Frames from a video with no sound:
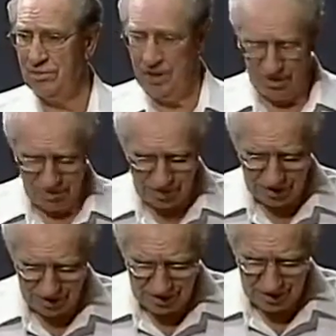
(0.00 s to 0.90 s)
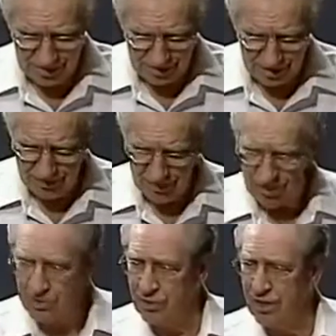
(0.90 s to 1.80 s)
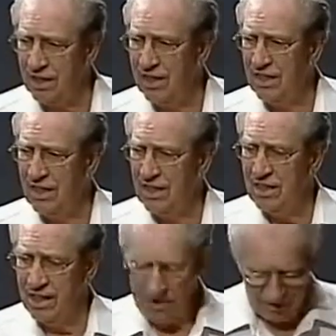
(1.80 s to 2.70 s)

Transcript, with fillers: That's what he says up there in verse 20, that if